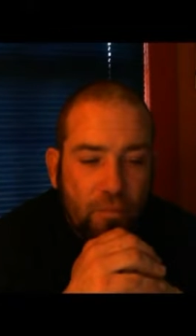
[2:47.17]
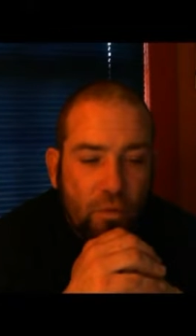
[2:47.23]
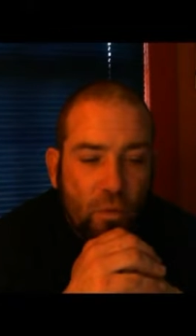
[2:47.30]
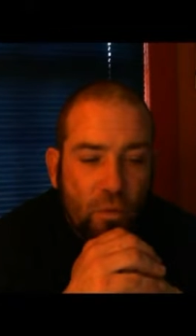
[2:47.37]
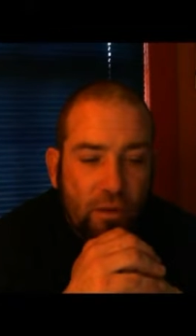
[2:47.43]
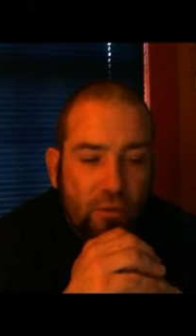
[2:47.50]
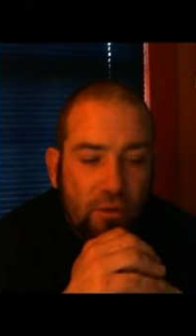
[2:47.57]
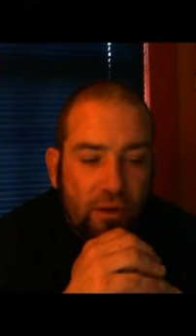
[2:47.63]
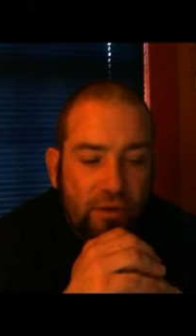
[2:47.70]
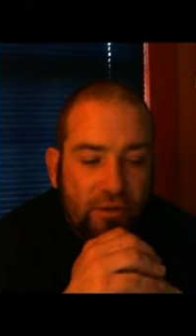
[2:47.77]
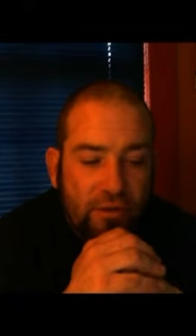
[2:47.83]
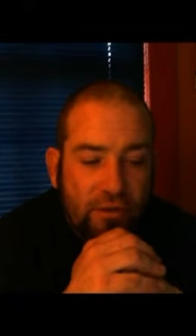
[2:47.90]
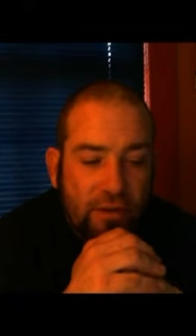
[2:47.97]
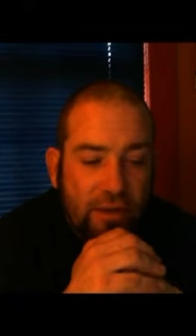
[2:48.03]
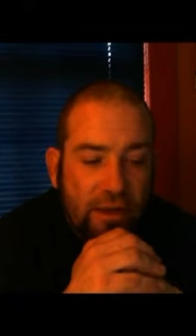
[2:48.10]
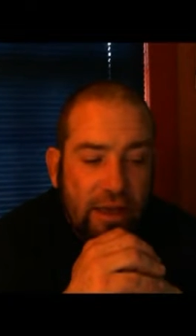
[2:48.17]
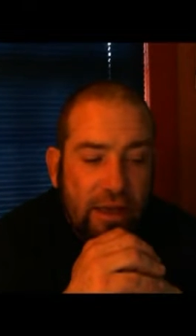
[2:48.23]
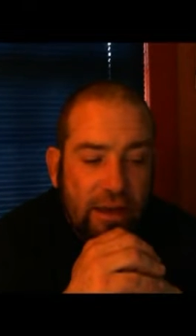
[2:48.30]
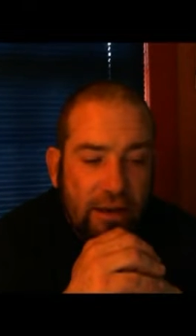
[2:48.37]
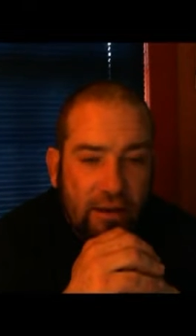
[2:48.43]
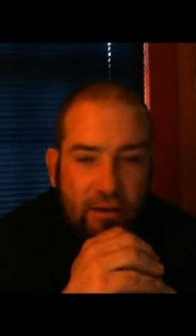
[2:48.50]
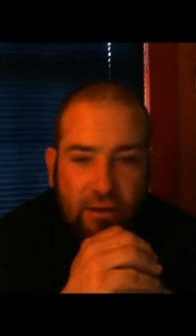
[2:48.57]
We recently
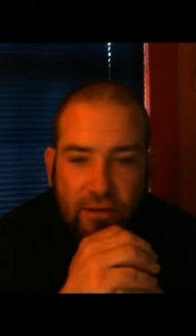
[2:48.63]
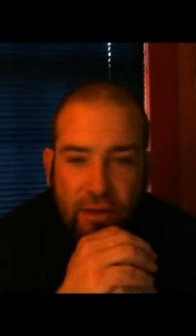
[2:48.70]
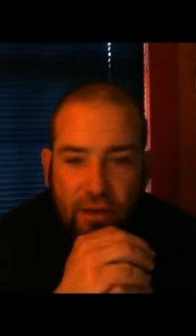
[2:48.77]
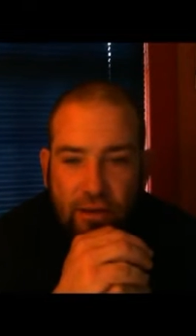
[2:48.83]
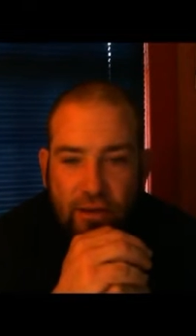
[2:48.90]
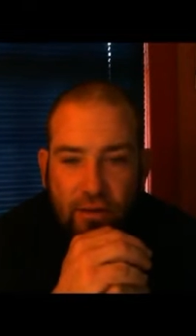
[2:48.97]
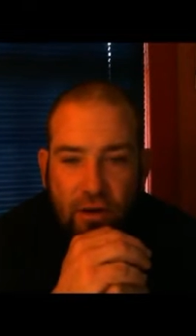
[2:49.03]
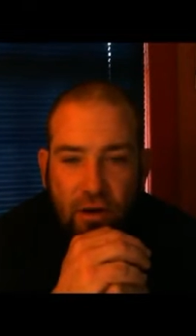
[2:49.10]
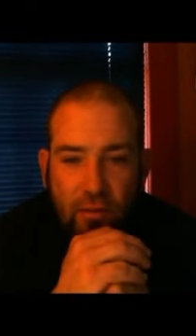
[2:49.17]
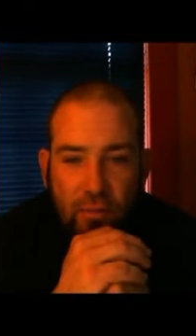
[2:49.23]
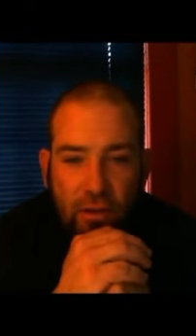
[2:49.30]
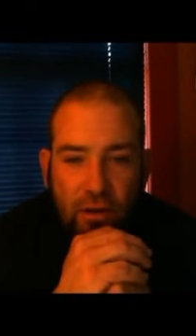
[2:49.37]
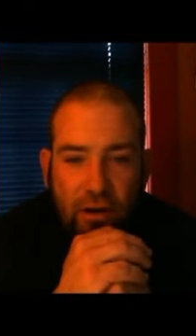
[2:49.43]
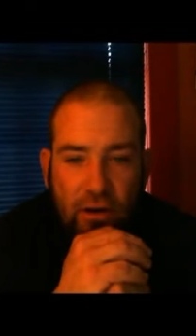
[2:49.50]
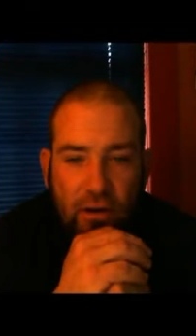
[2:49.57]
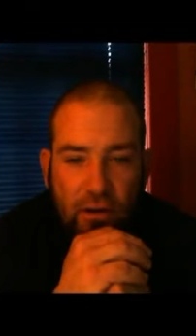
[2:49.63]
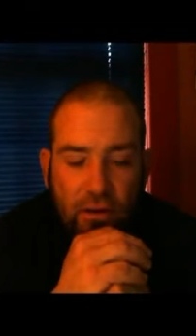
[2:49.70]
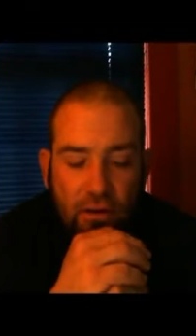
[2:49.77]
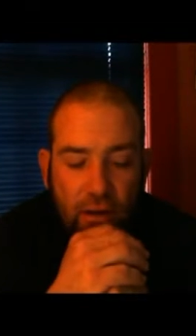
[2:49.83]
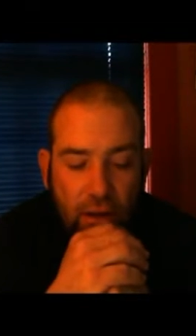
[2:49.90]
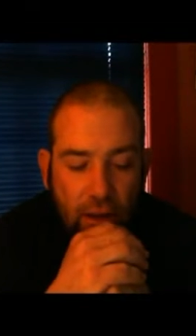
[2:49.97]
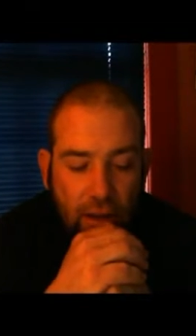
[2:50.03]
added a second guitar player,
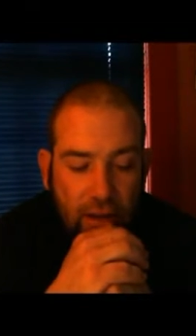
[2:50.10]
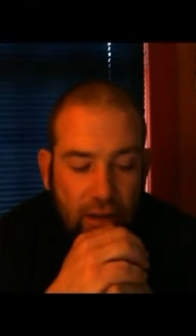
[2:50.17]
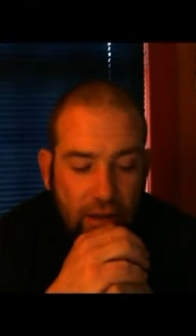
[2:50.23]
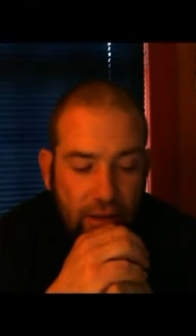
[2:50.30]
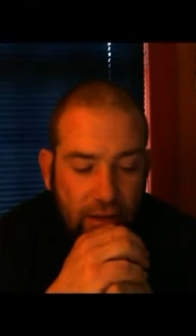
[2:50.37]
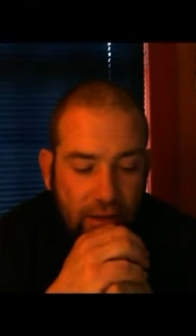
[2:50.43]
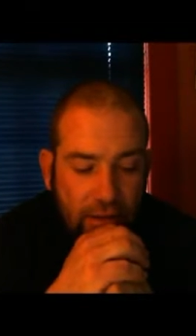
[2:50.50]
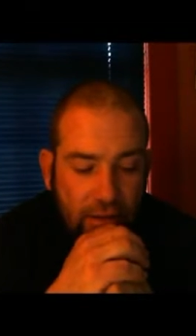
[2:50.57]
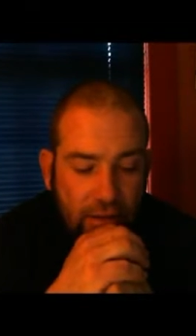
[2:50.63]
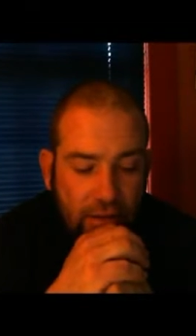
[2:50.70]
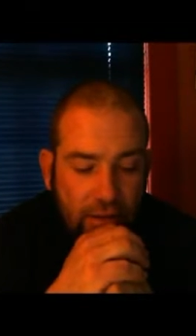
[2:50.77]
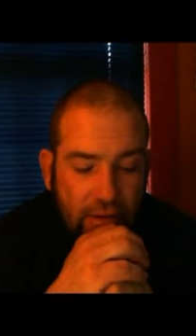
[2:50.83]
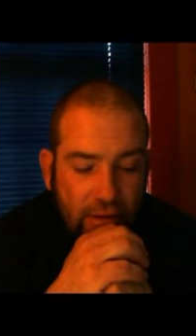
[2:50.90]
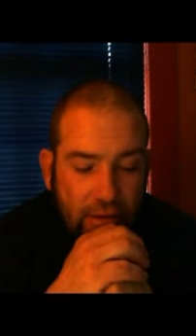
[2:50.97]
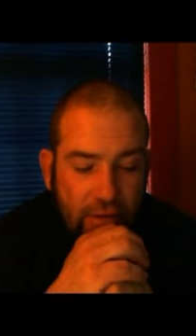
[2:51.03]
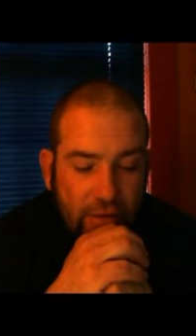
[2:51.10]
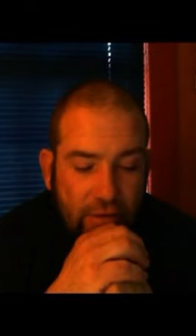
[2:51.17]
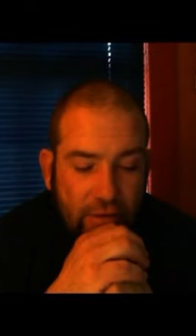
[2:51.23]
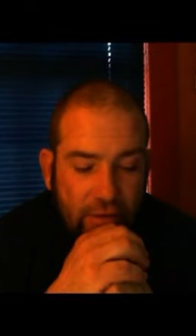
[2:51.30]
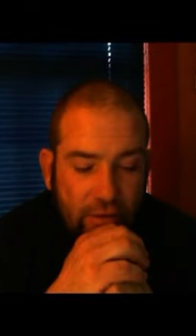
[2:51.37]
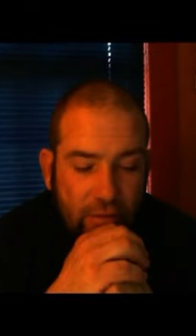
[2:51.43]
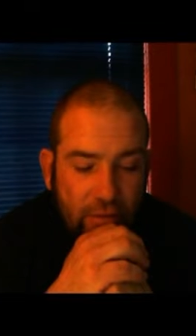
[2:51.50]
and
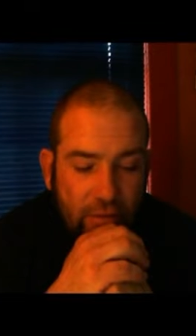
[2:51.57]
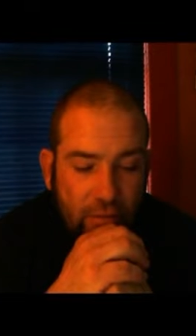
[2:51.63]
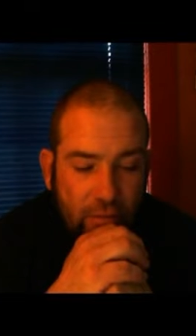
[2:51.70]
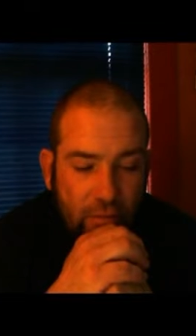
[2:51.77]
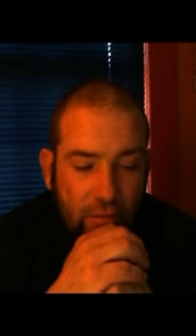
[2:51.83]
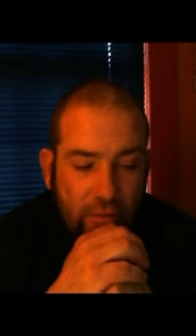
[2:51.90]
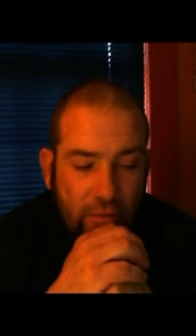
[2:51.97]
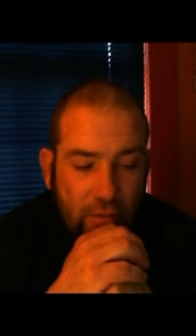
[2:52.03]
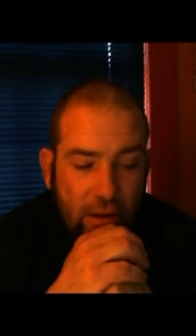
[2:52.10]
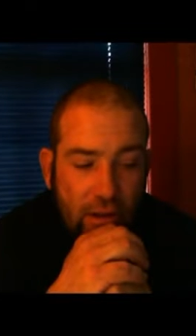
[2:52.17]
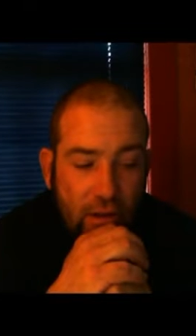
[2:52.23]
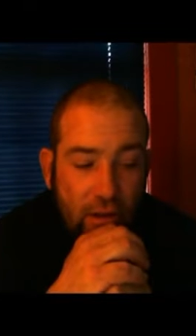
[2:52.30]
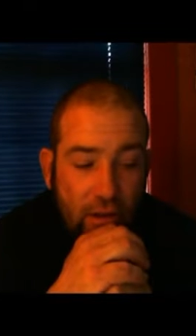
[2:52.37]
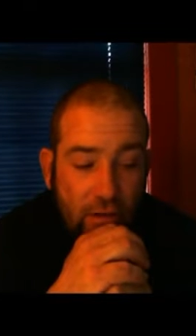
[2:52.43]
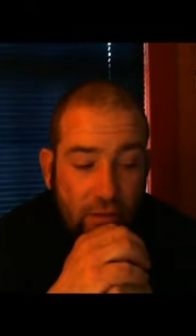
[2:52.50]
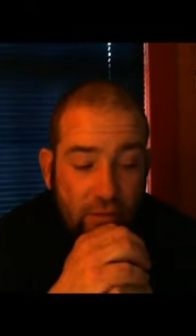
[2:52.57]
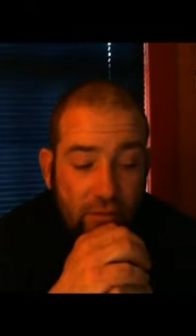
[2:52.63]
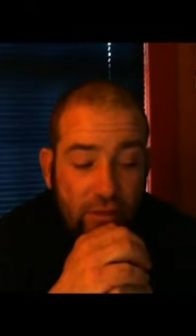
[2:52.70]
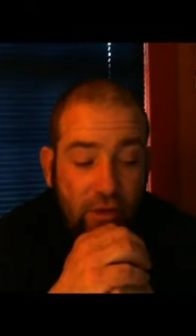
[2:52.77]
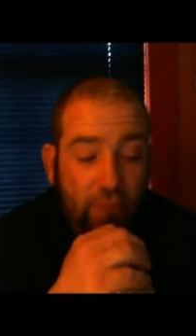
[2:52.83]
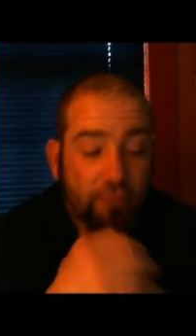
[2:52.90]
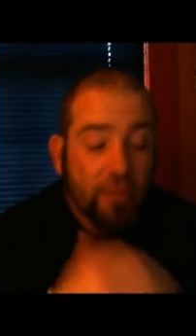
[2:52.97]
things are moving right along.
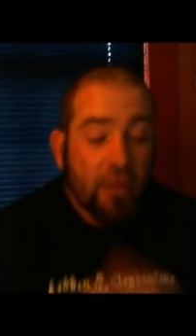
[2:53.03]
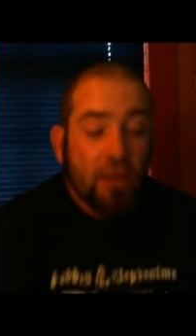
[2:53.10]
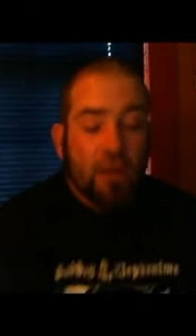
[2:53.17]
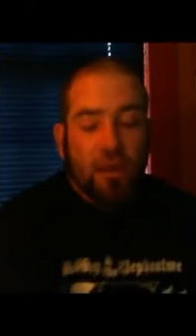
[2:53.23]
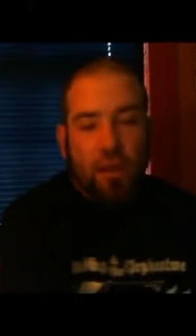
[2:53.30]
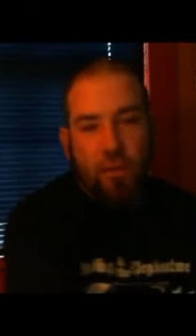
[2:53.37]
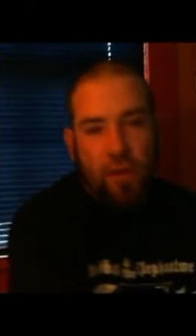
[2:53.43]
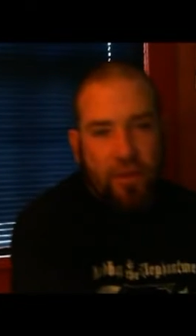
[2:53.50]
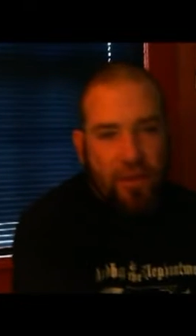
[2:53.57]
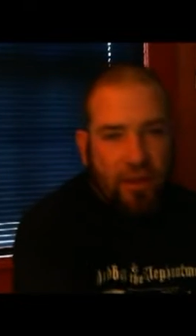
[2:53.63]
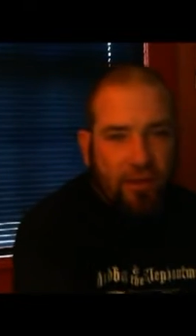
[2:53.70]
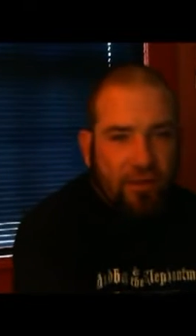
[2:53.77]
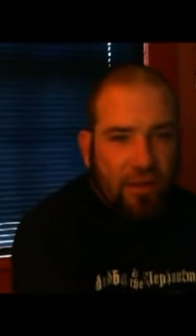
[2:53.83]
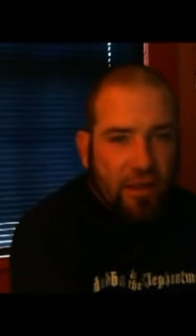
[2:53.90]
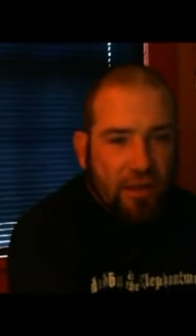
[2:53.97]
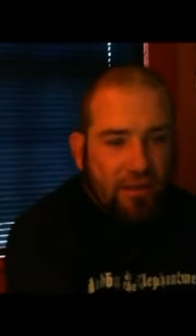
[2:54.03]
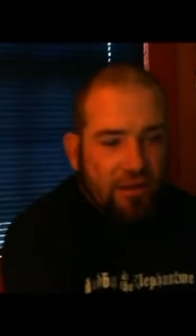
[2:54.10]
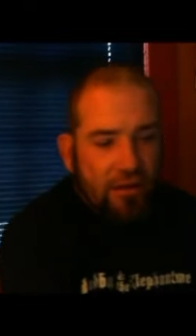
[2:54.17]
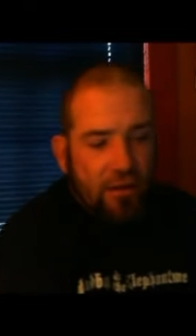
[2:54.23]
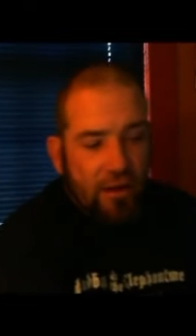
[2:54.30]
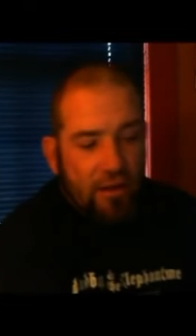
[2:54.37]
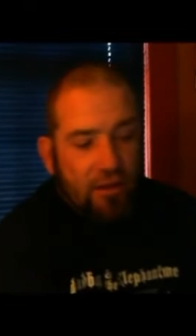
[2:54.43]
So anyway, thanks to
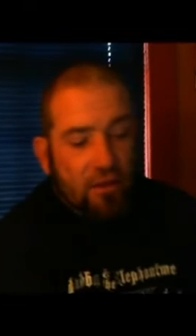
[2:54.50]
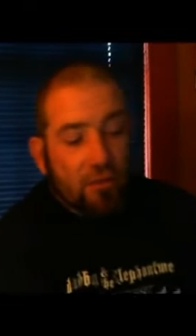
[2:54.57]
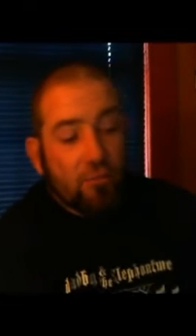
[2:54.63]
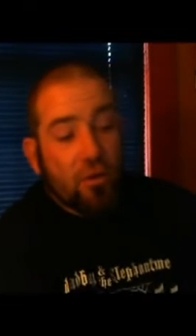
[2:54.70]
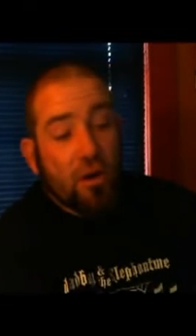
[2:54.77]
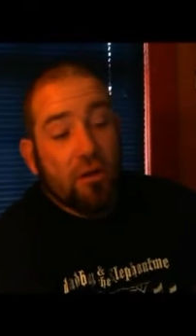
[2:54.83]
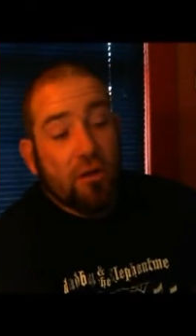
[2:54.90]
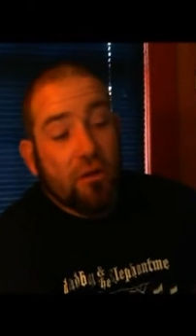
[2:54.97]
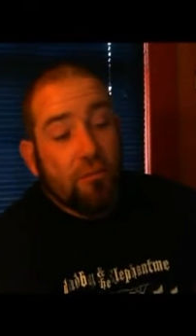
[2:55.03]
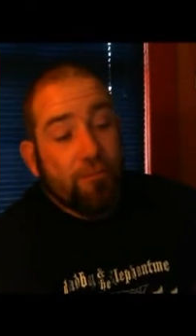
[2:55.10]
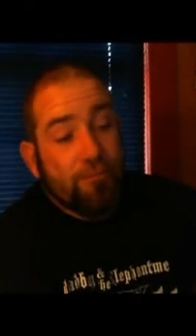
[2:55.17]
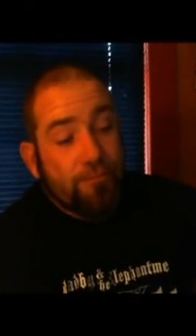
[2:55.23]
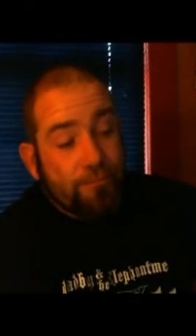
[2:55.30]
Ethan and little brother.